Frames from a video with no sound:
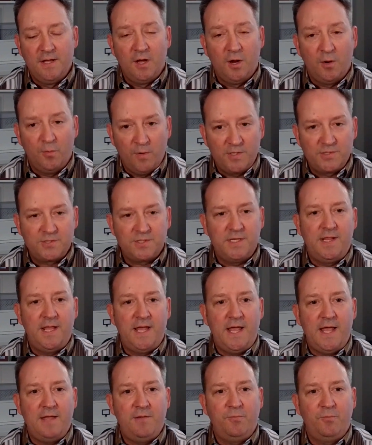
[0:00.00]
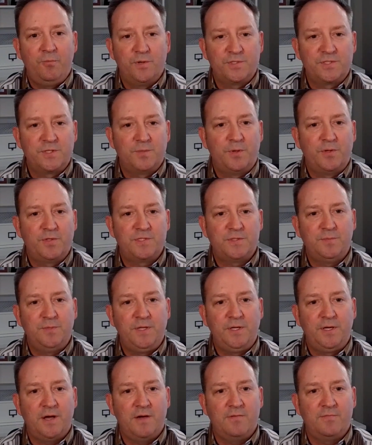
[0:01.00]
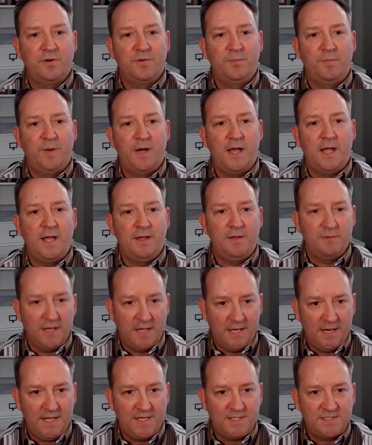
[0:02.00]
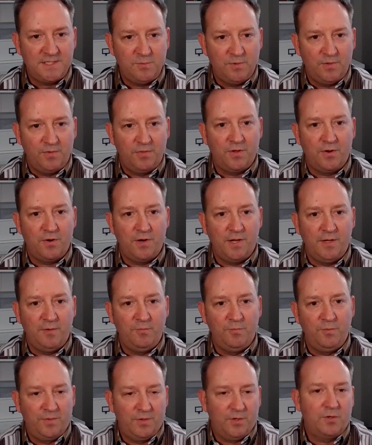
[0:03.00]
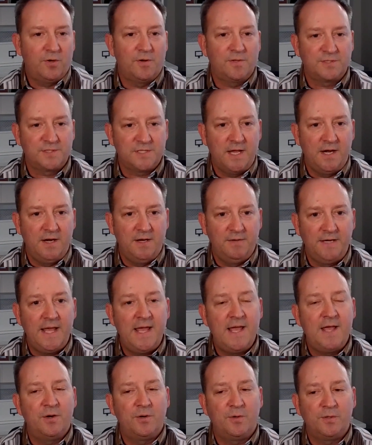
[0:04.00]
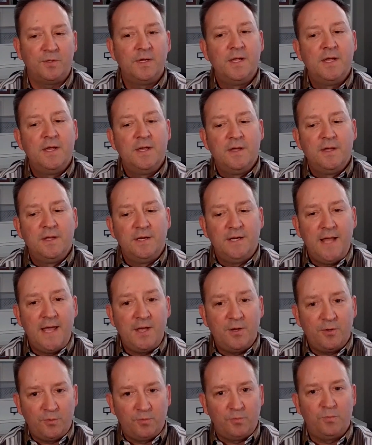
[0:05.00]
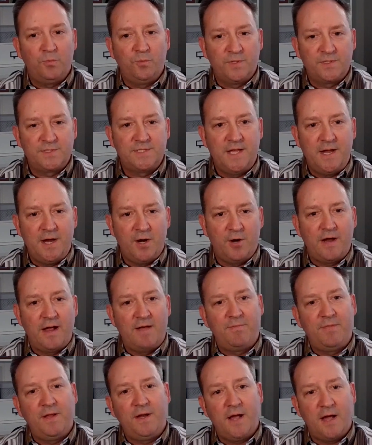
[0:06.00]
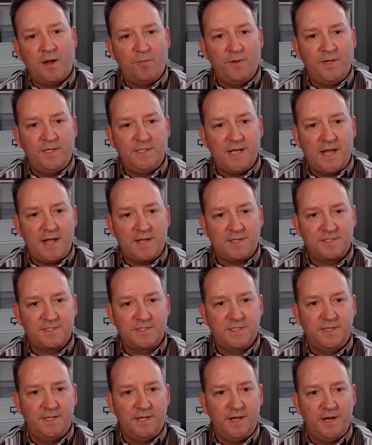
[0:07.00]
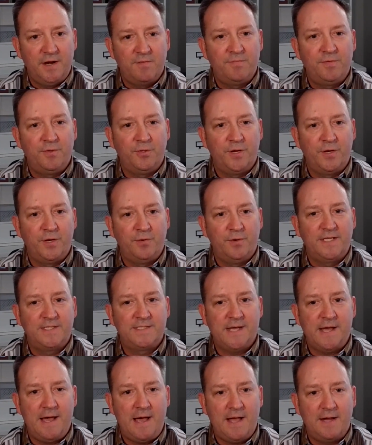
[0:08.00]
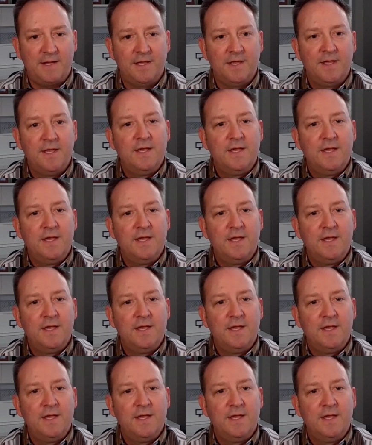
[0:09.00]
Originally, they were supposed to be covered by an AC-130 with the call sign of Nail. Nail was the aircraft that got retasked to the airfield under attack.